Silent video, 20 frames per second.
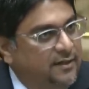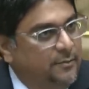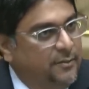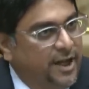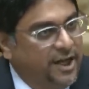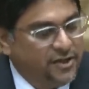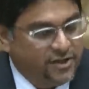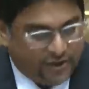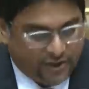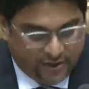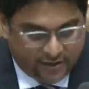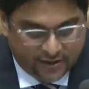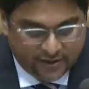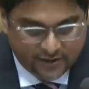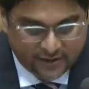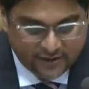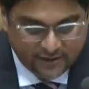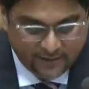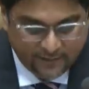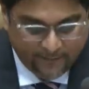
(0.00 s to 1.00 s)
and
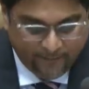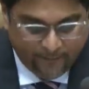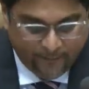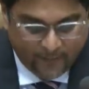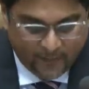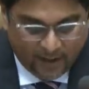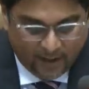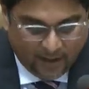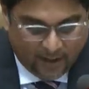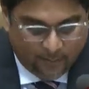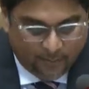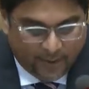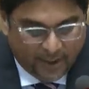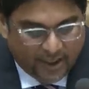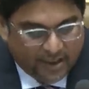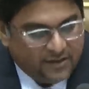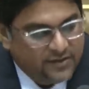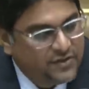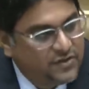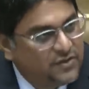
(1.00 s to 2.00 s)
measures are
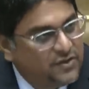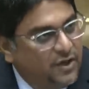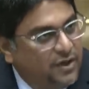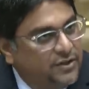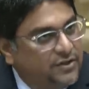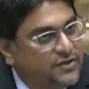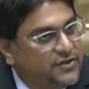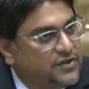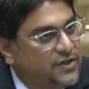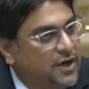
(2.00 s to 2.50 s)
based on